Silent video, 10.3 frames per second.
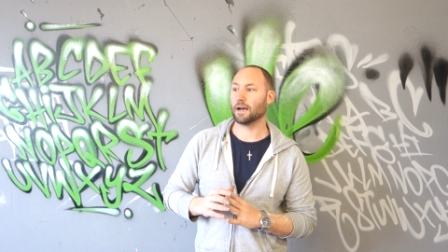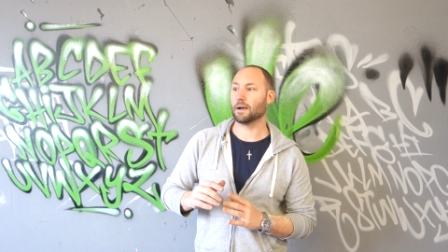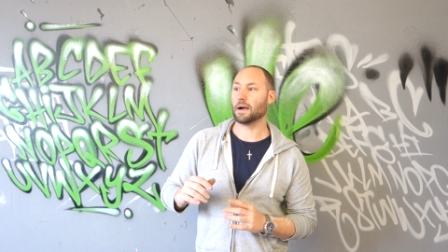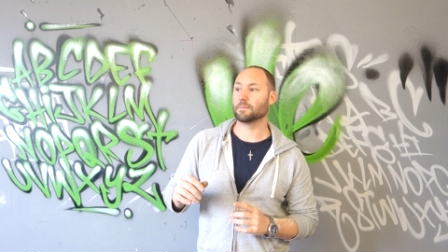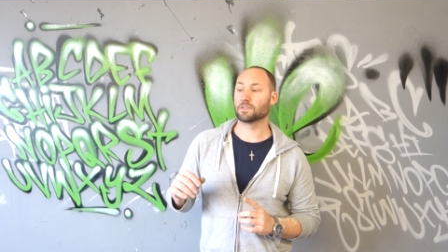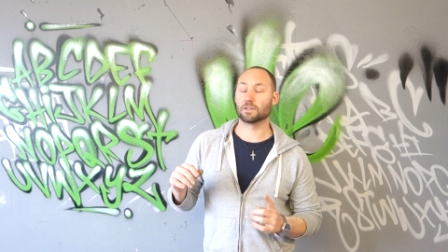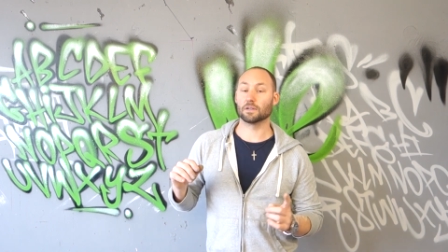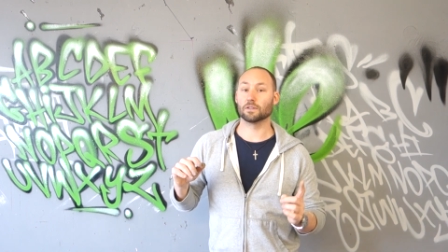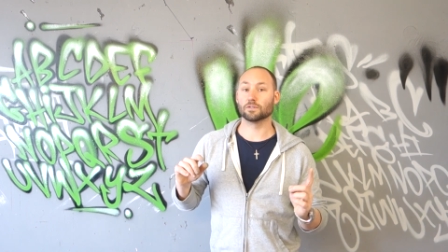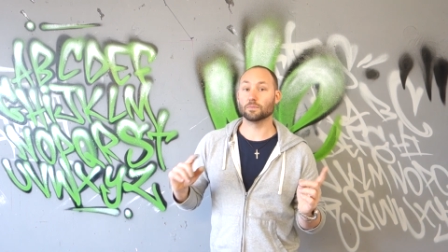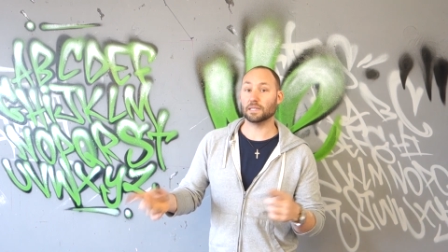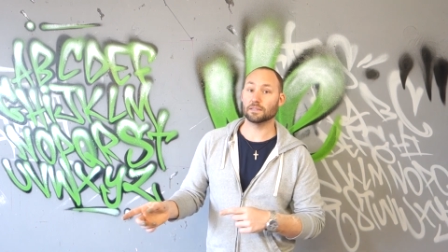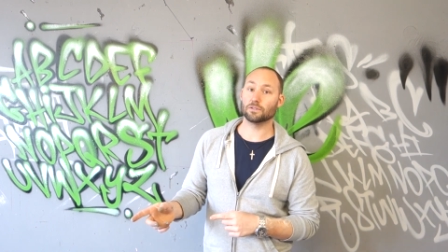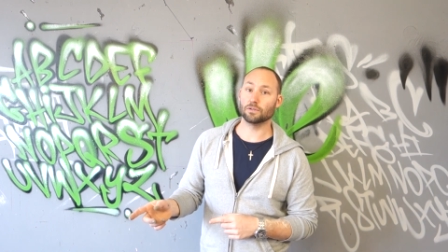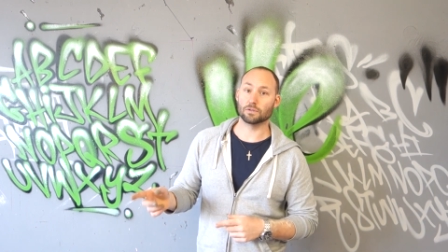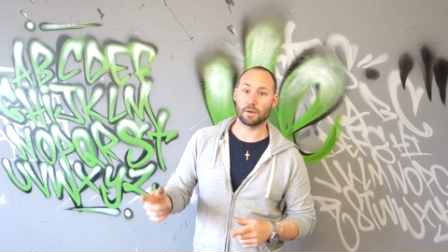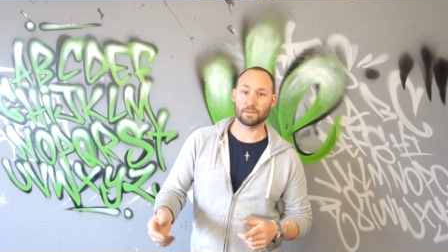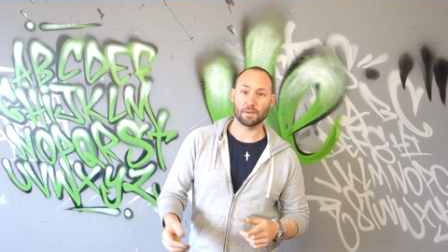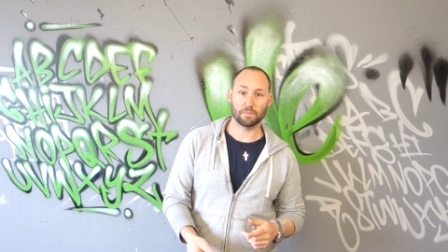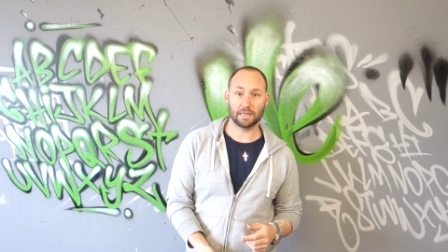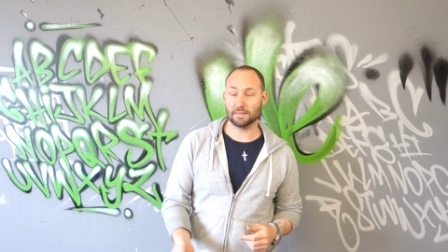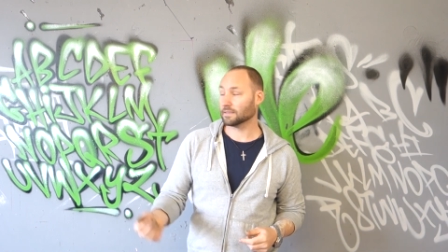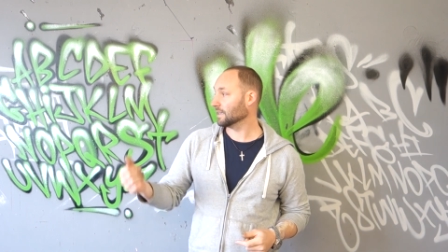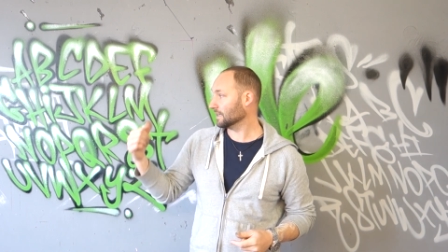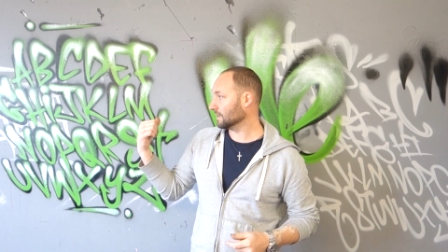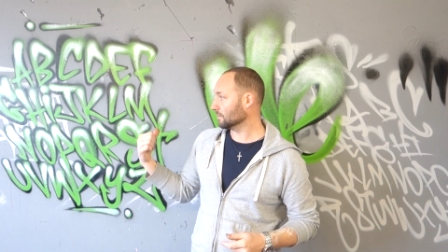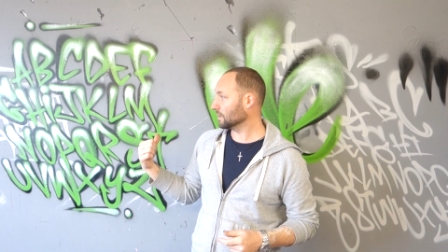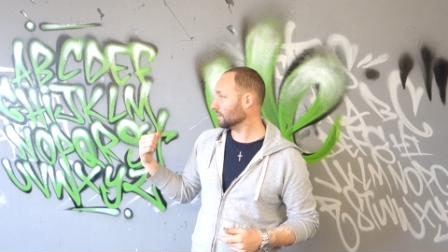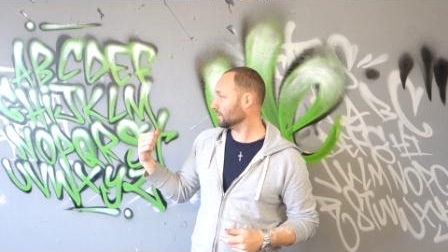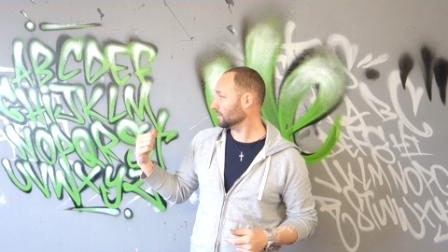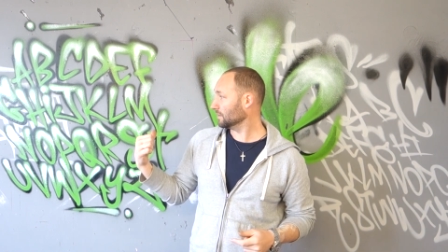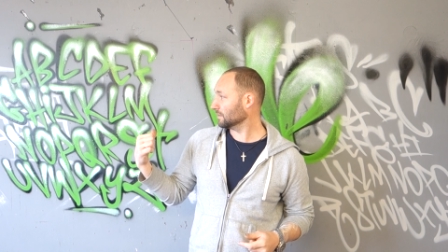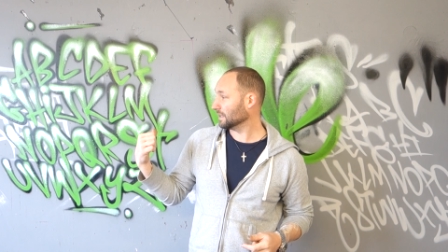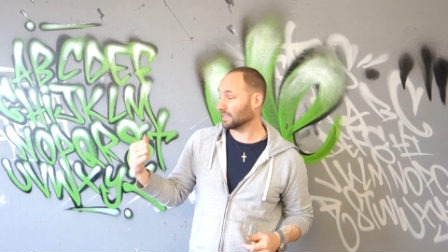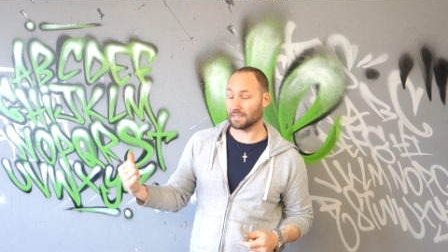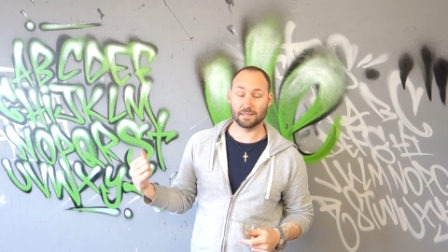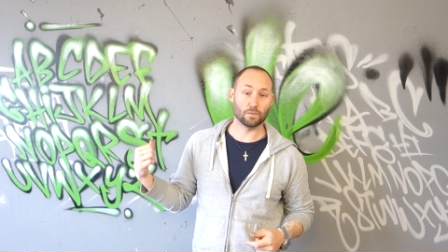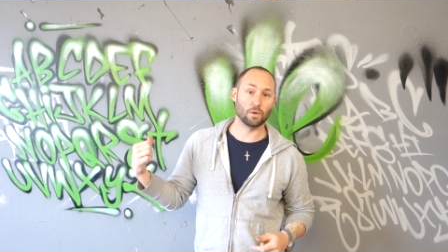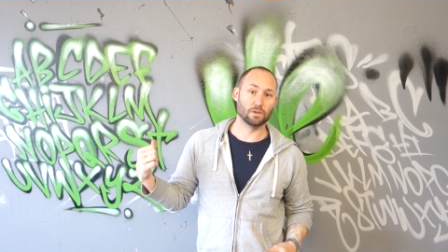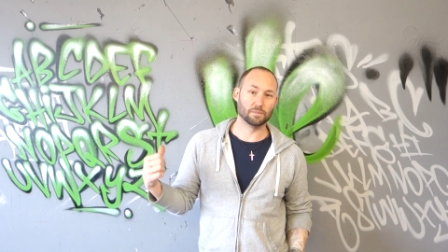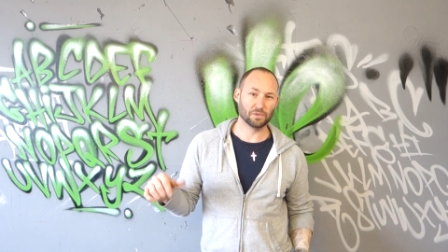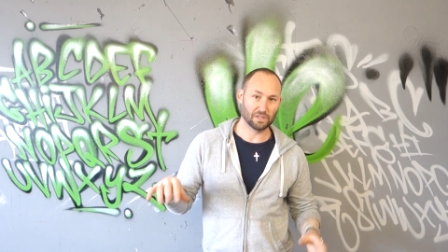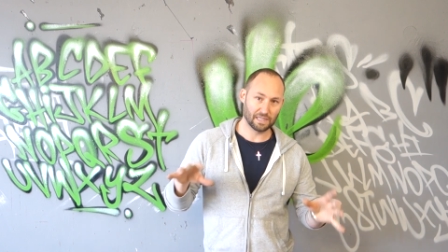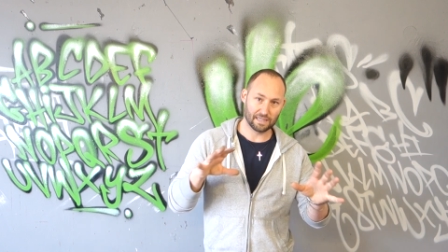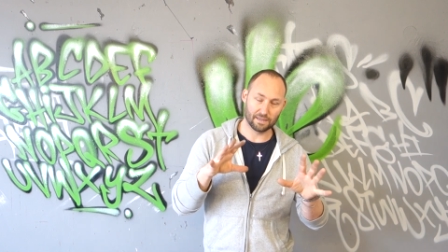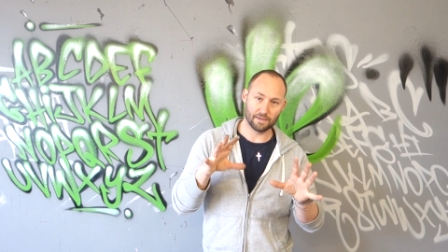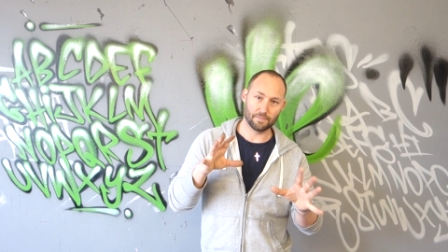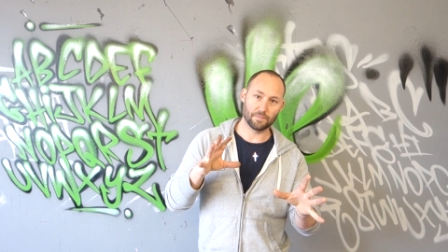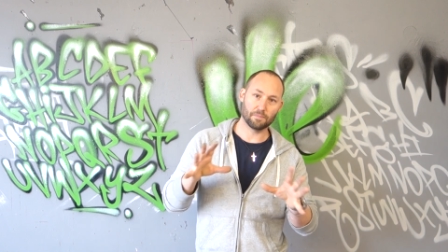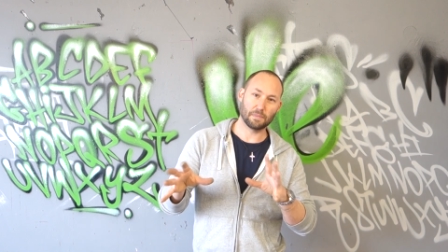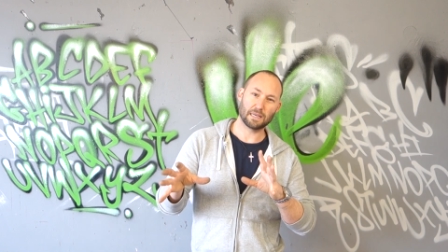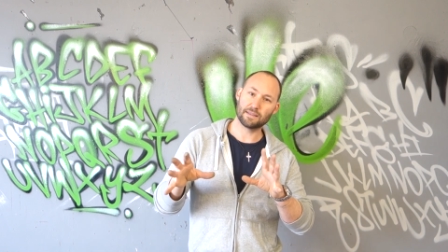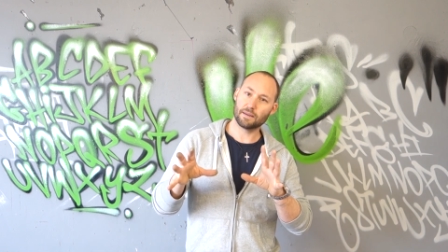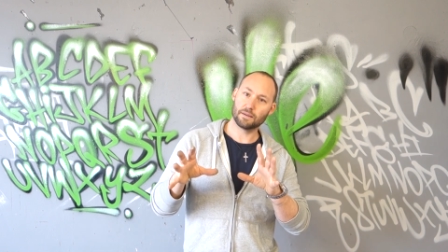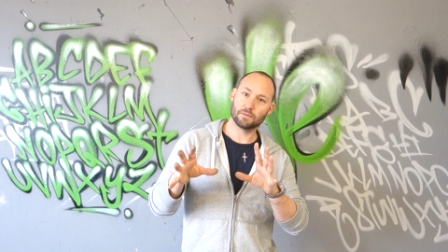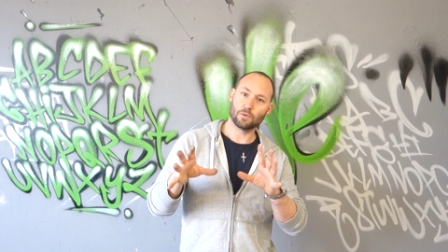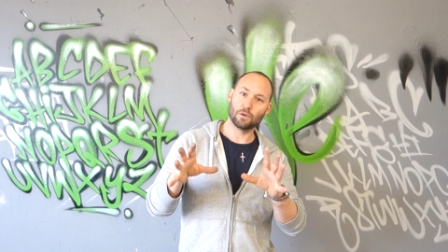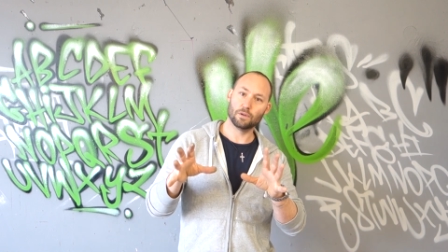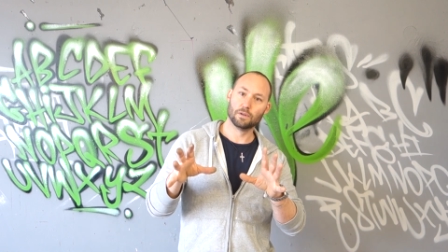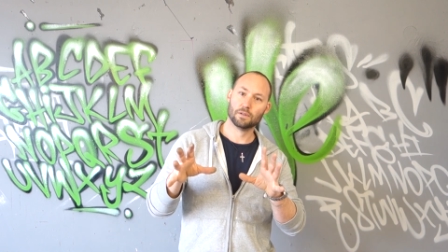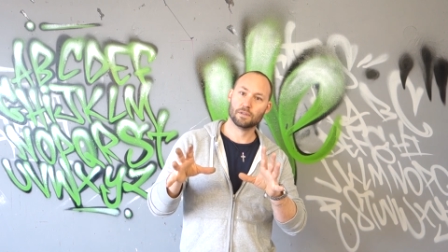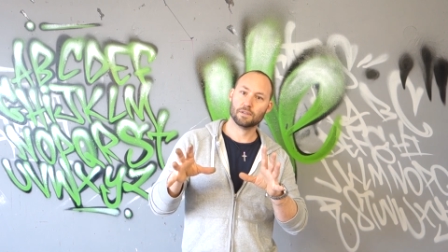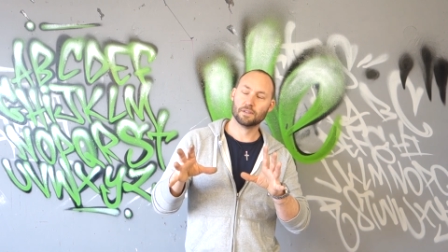I'm just going to go to B&Q, grab some paint, and then I'm covering this wall. I'm doing like a Mexican wall,